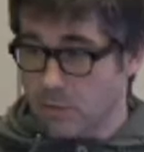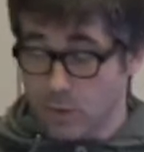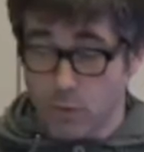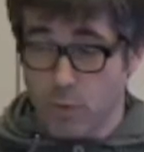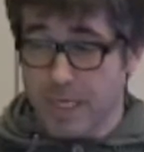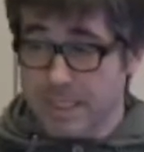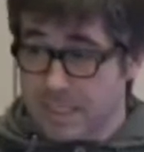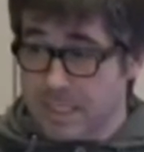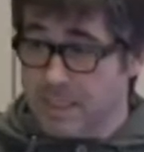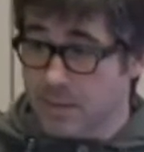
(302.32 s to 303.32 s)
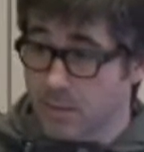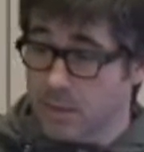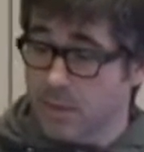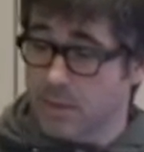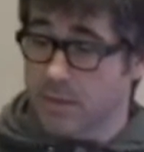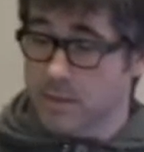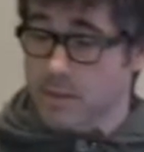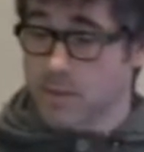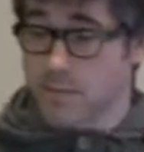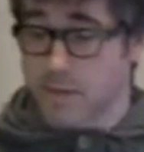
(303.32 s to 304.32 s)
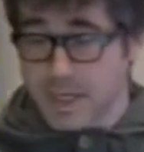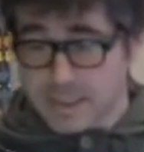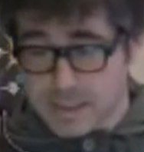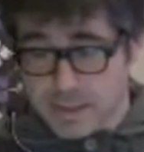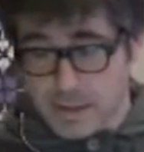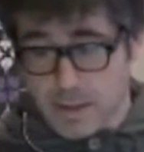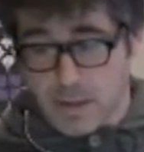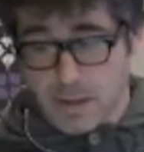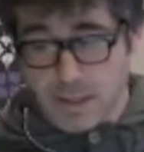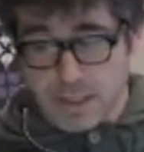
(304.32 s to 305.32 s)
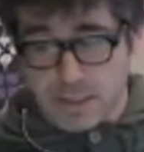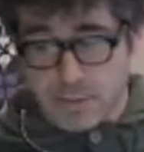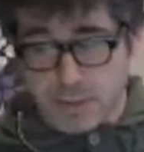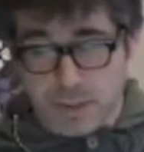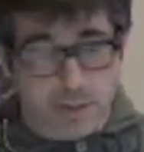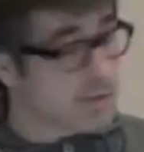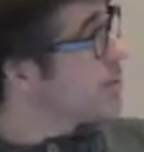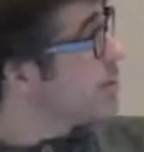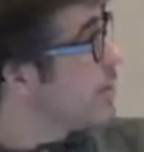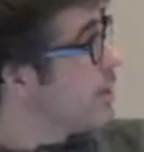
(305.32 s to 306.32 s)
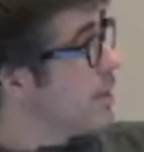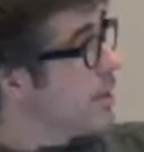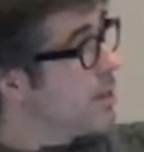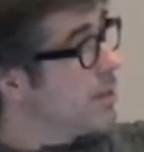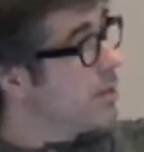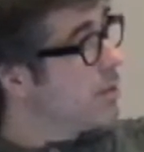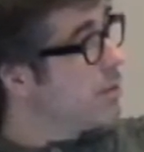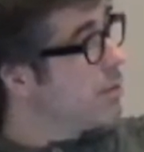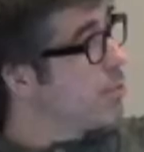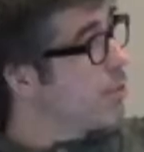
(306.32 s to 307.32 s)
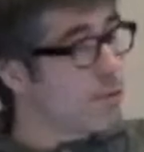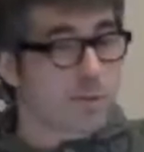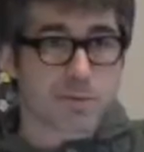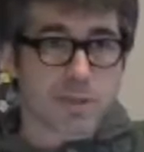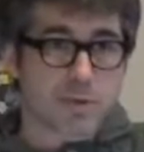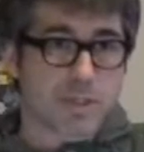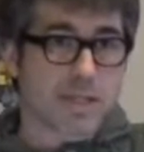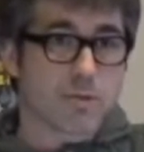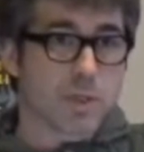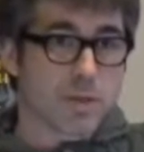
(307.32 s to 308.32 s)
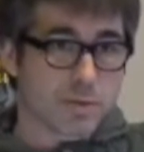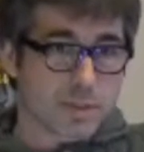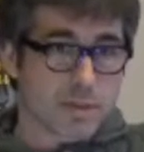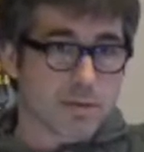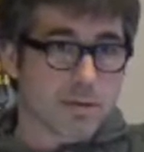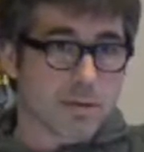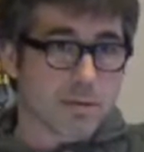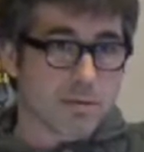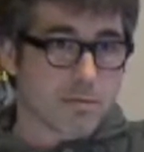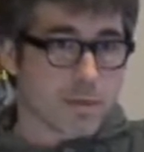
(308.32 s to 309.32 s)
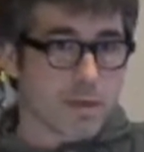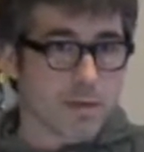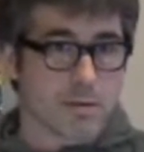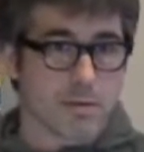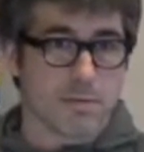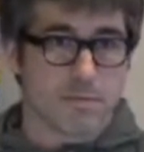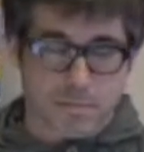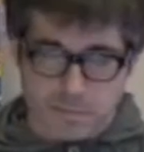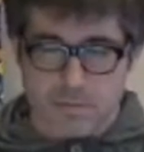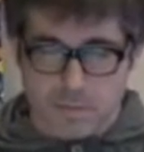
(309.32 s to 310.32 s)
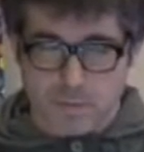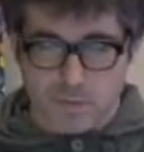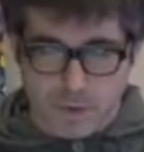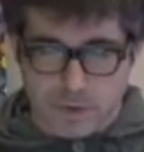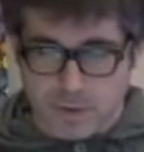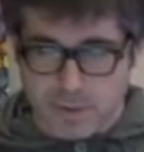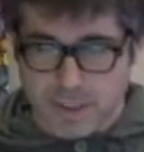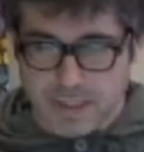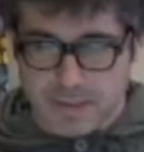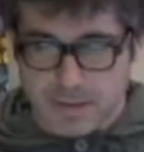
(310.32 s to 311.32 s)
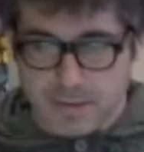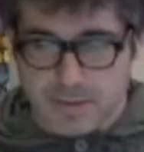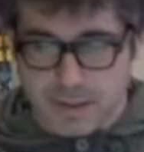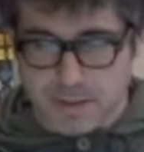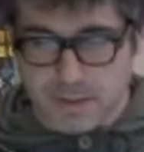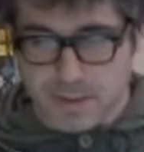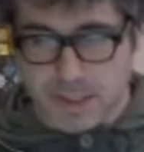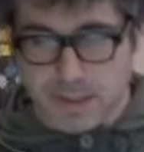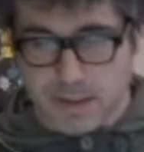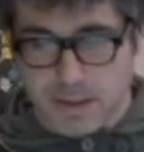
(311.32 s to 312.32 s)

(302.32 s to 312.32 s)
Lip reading: So we can see some that's this particular performance metrics that we used. We could talk about that later maybe.